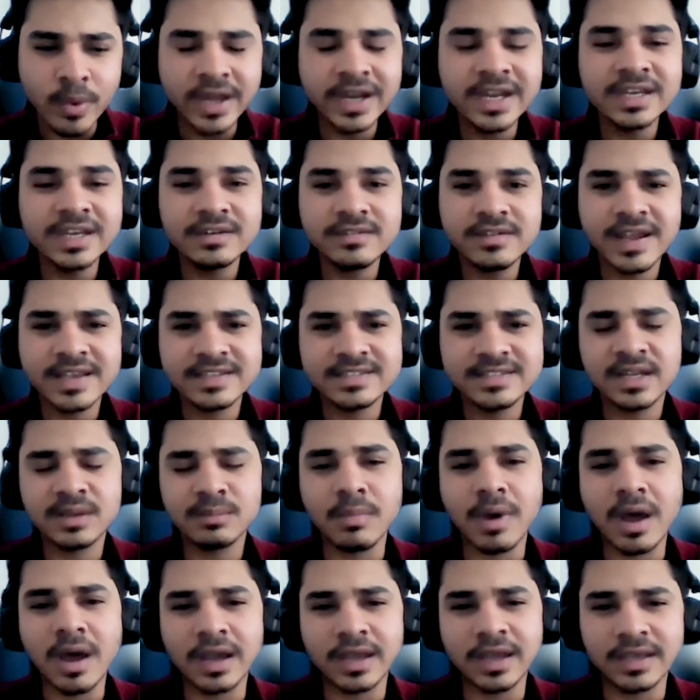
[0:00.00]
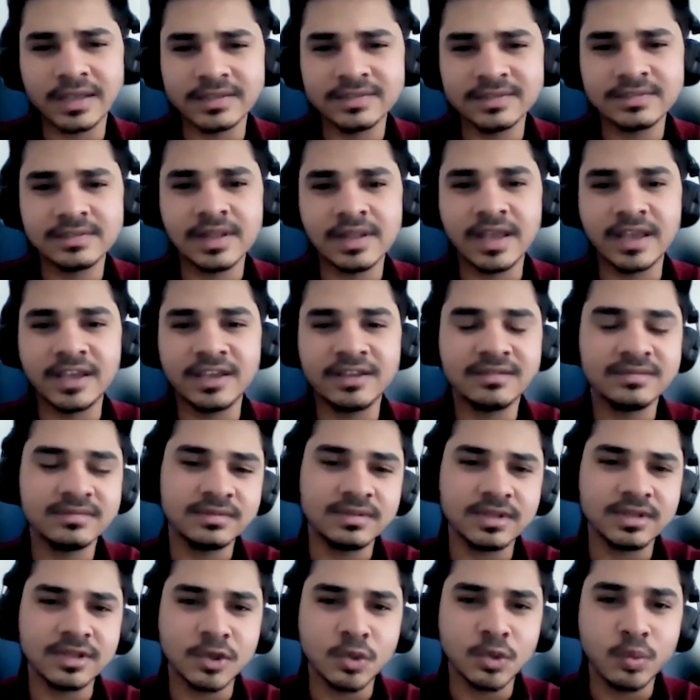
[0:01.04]
very interesting markets like
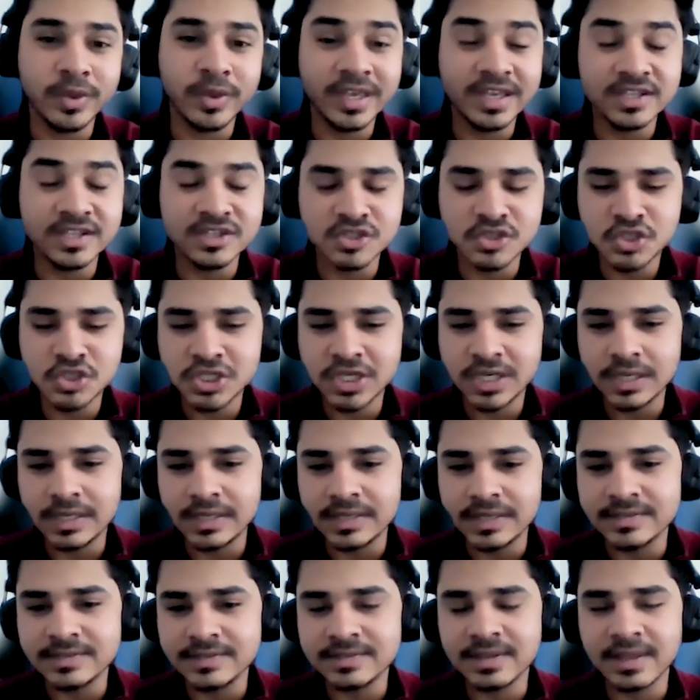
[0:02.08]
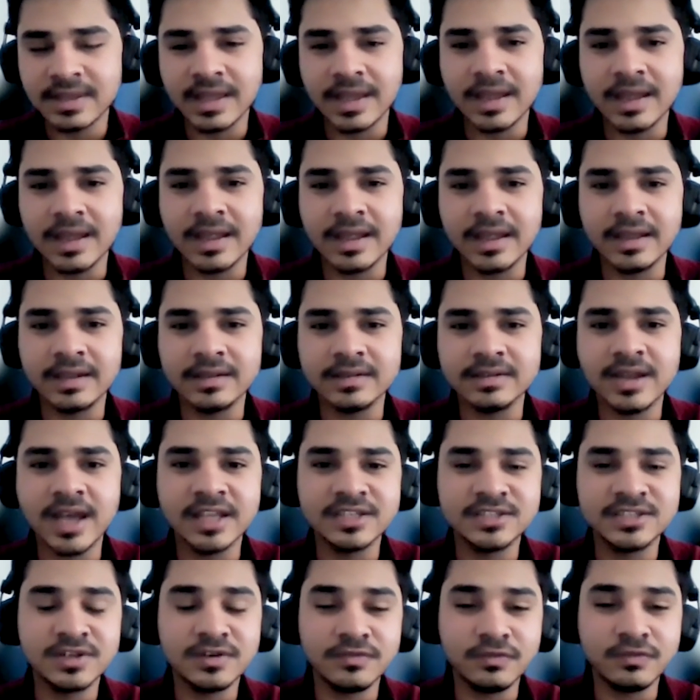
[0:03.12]
vegan cheese and
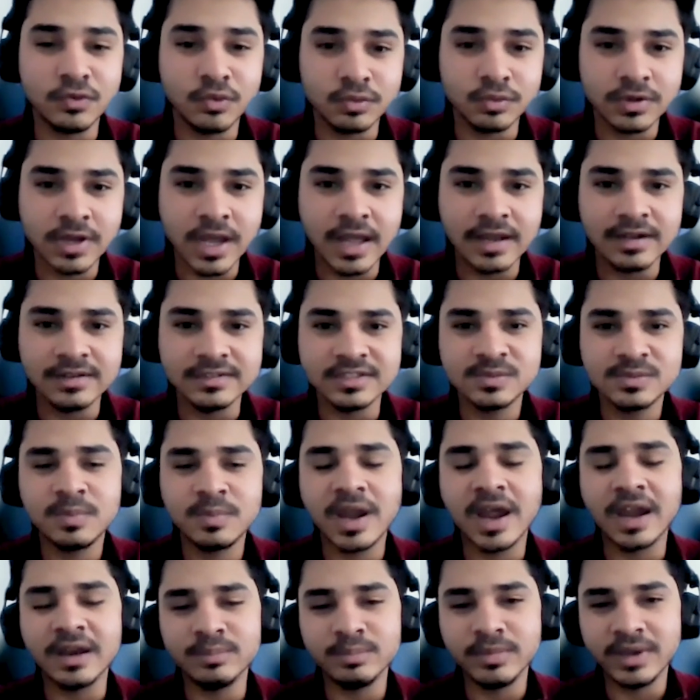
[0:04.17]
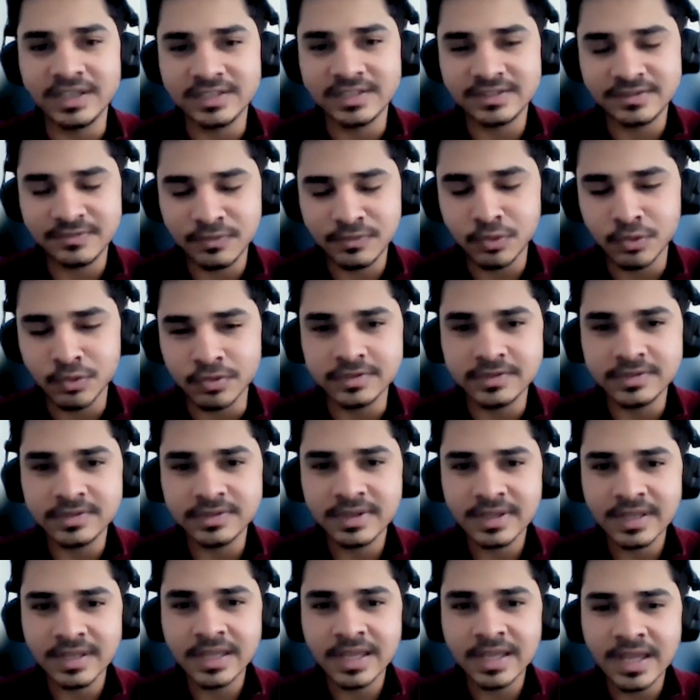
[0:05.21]
natural food colors, plant-based foods.
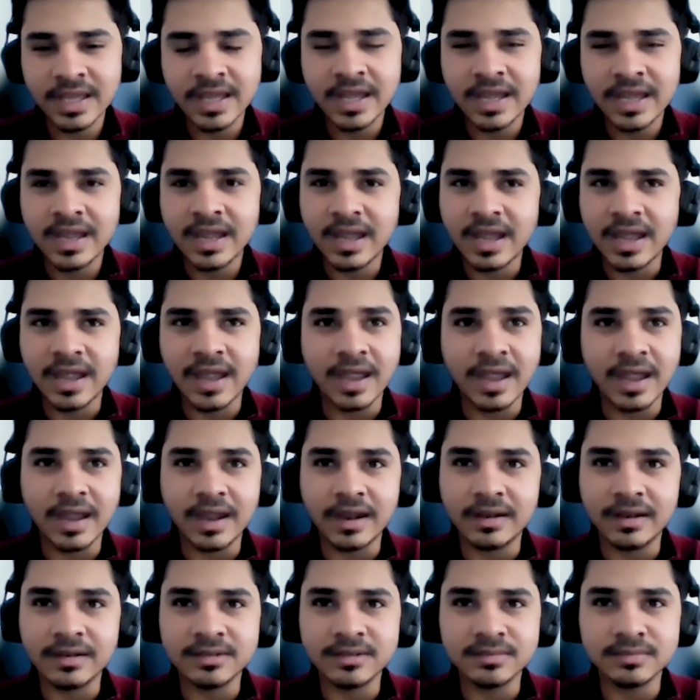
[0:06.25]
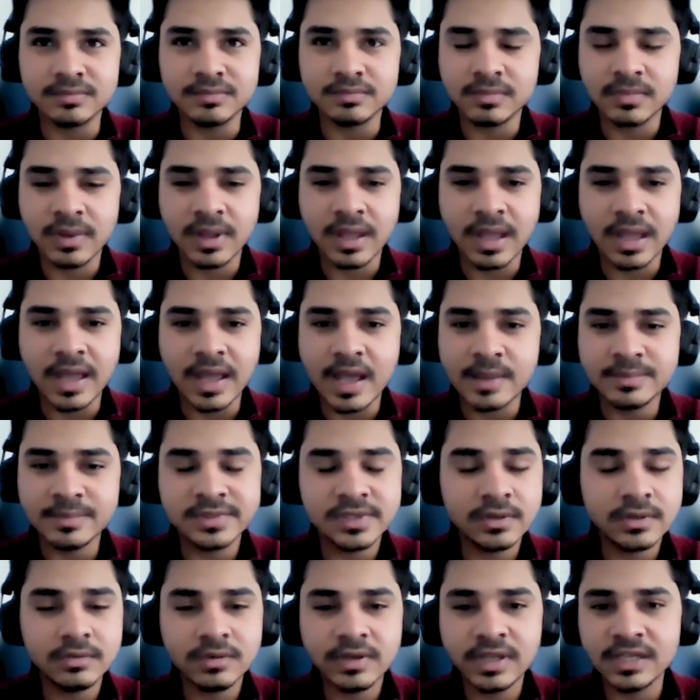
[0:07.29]
And I
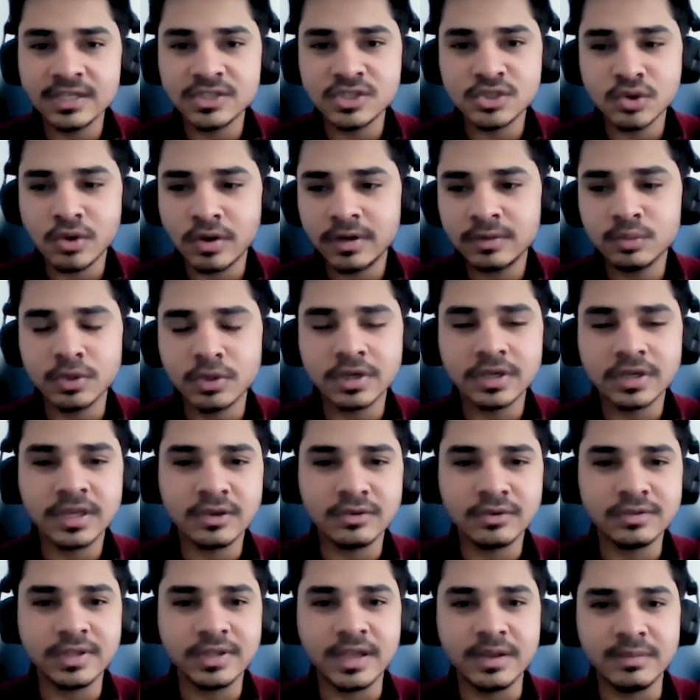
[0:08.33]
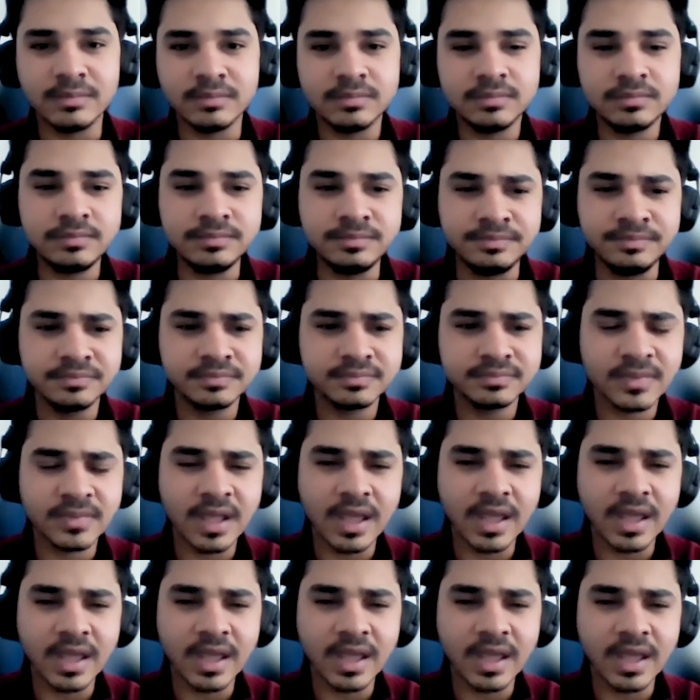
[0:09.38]
absolutely enjoyed working on them.
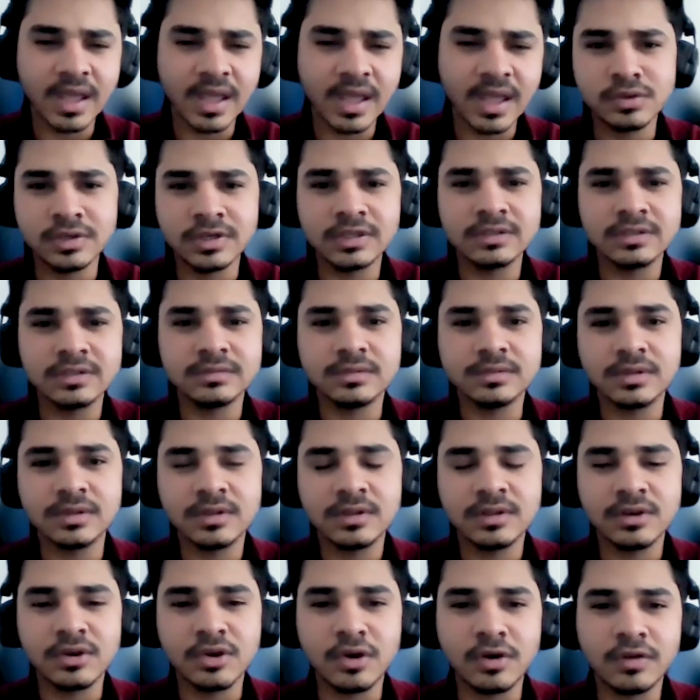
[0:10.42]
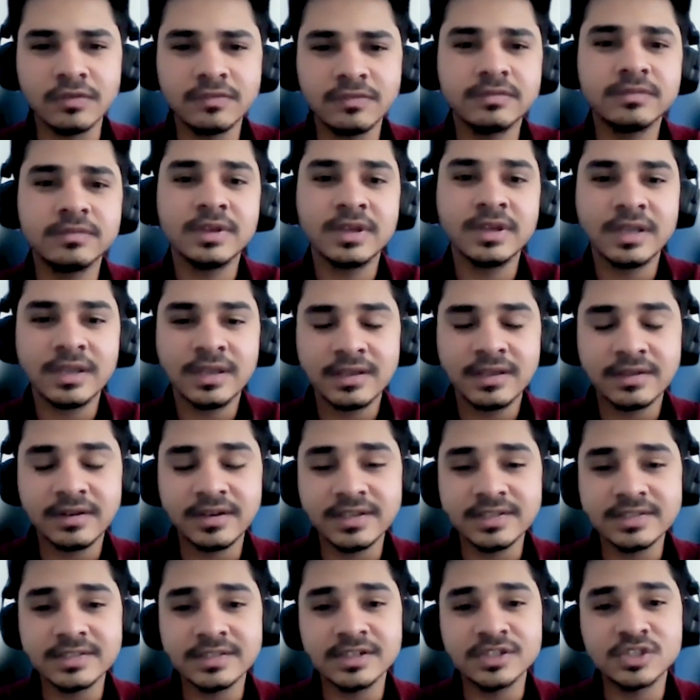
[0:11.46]
I got to learn a lot of
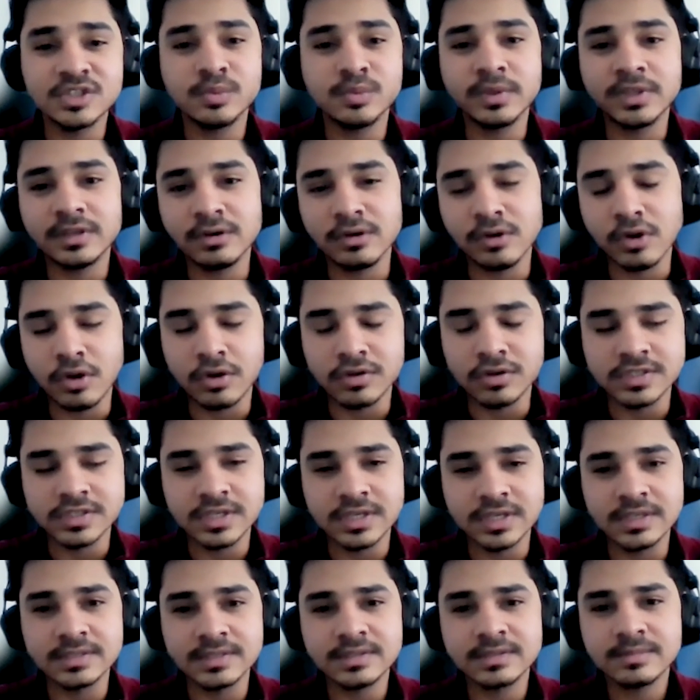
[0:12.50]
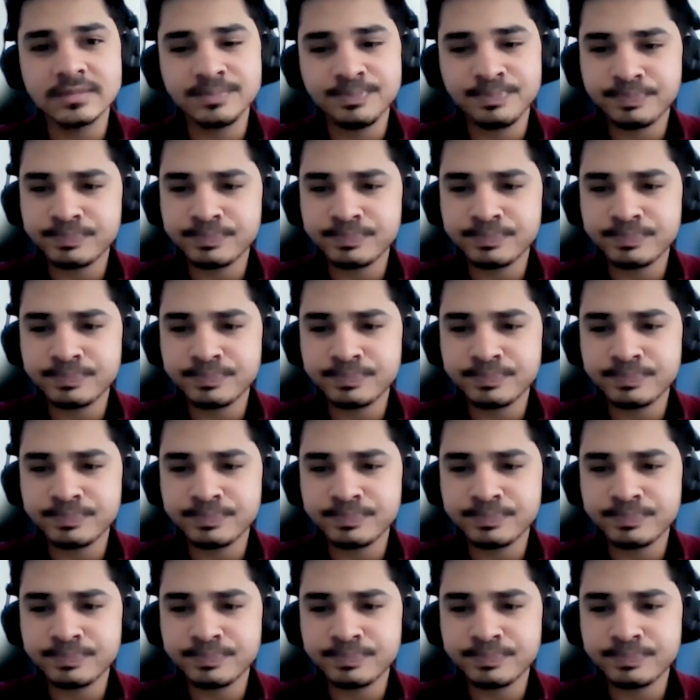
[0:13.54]
research methodologies.